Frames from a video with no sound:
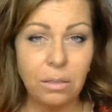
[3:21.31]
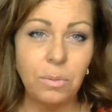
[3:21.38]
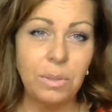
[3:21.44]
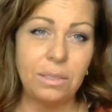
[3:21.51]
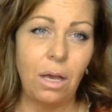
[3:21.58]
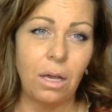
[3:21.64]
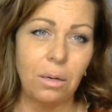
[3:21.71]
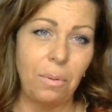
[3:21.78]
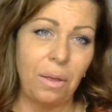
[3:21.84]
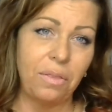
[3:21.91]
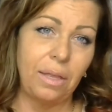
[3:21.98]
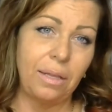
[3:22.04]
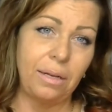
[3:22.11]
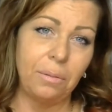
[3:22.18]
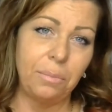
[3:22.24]
We talked about
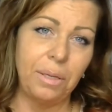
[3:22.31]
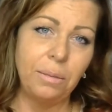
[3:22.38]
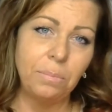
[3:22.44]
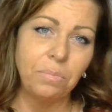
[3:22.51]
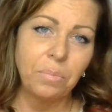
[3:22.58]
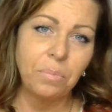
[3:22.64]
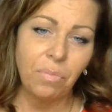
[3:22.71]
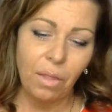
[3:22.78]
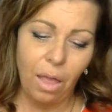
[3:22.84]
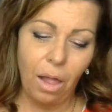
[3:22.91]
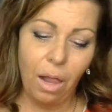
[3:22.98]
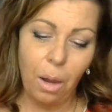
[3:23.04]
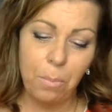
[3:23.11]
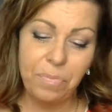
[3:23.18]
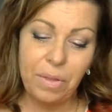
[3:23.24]
that a little bit.
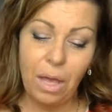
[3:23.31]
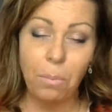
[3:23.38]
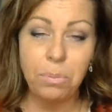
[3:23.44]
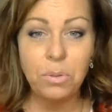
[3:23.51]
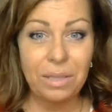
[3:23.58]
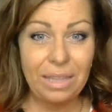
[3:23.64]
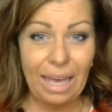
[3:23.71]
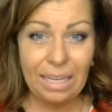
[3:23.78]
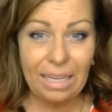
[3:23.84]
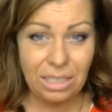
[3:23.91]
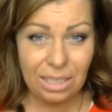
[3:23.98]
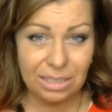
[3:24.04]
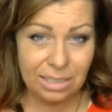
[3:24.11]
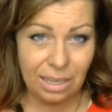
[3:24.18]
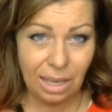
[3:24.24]
Helps with
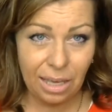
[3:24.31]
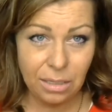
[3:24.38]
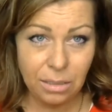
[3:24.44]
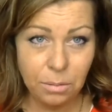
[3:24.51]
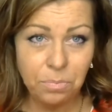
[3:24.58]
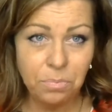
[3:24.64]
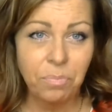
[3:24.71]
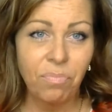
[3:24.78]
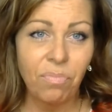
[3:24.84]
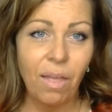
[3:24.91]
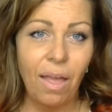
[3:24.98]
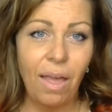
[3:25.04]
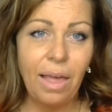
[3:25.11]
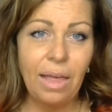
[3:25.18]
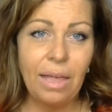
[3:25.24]
aging skin.
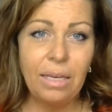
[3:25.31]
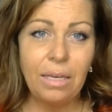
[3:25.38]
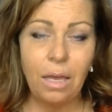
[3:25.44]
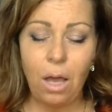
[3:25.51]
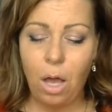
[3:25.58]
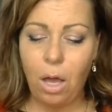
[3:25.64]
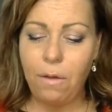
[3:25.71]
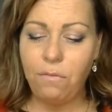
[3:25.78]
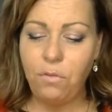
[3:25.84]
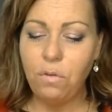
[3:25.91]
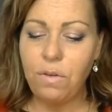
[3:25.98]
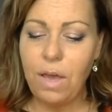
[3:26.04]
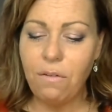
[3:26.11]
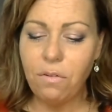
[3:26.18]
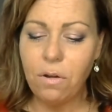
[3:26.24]
And if you've
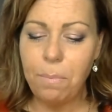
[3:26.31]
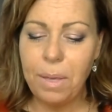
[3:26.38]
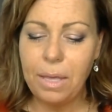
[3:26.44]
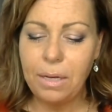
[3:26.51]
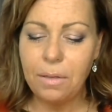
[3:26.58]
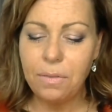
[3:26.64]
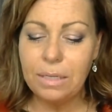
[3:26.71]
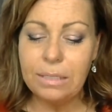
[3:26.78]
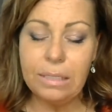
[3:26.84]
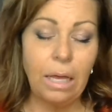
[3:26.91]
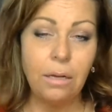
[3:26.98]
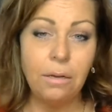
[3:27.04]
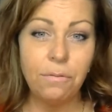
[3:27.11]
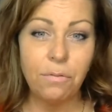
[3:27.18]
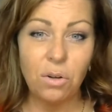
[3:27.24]
ever been in the
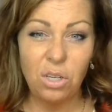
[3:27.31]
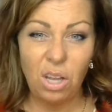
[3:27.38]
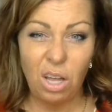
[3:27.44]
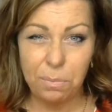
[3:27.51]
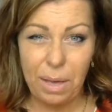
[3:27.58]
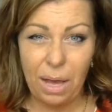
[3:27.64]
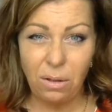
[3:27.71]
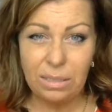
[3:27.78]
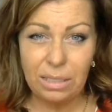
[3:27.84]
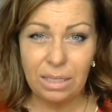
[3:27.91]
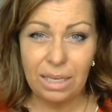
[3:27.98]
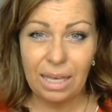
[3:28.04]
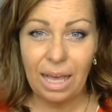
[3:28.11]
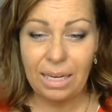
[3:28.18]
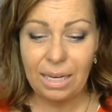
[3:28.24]
sun for long bouts and
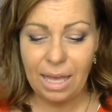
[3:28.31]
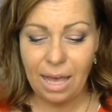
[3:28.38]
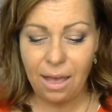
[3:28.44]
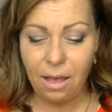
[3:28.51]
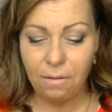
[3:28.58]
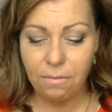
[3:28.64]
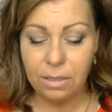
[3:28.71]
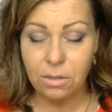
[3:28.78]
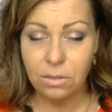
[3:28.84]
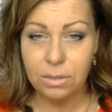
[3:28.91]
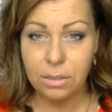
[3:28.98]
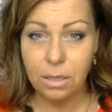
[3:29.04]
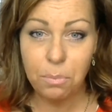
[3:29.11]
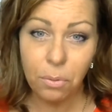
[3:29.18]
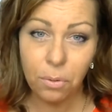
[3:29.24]
you kind of have a little
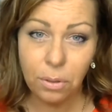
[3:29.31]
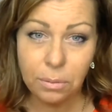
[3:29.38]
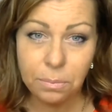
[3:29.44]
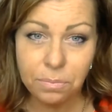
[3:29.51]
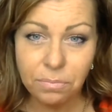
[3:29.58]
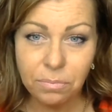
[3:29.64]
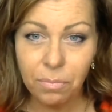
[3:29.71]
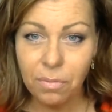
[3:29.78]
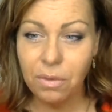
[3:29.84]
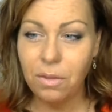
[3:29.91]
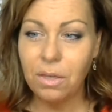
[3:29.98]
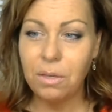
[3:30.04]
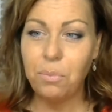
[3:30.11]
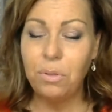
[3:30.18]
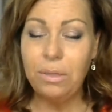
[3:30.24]
sunburn,
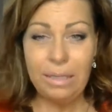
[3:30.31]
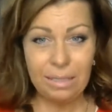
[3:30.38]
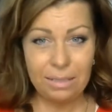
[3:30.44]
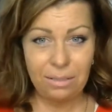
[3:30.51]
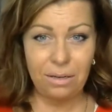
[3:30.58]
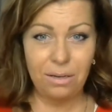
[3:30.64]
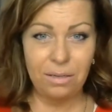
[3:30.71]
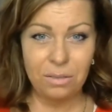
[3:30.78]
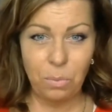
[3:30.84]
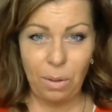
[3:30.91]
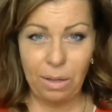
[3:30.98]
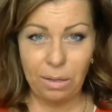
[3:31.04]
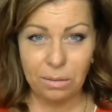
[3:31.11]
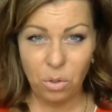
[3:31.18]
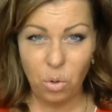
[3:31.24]
you can put this on it as
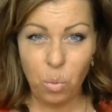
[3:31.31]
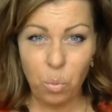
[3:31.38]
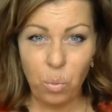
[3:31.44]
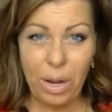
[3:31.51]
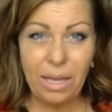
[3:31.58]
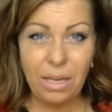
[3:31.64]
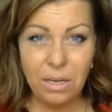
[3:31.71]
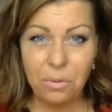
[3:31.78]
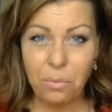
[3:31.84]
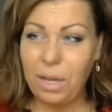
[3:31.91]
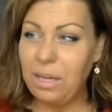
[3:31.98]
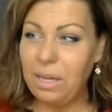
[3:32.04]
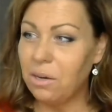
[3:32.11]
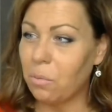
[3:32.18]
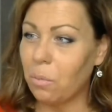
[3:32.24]
well. Great,
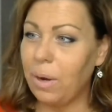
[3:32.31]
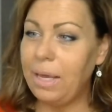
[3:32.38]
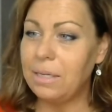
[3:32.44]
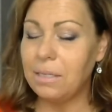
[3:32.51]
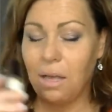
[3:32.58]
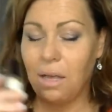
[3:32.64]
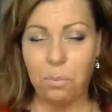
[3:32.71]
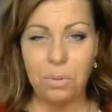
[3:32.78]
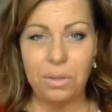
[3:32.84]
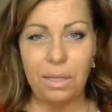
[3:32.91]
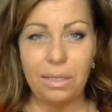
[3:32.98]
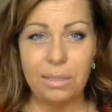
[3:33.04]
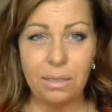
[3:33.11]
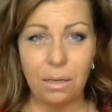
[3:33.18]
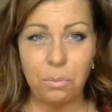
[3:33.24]
great, great to help with
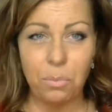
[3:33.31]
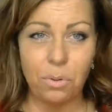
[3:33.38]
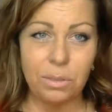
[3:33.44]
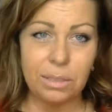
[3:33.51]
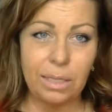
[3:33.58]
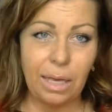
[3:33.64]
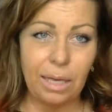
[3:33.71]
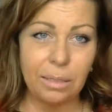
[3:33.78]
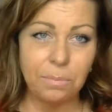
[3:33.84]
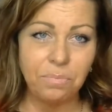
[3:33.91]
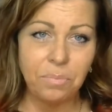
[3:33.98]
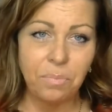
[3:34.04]
any sunburned skin.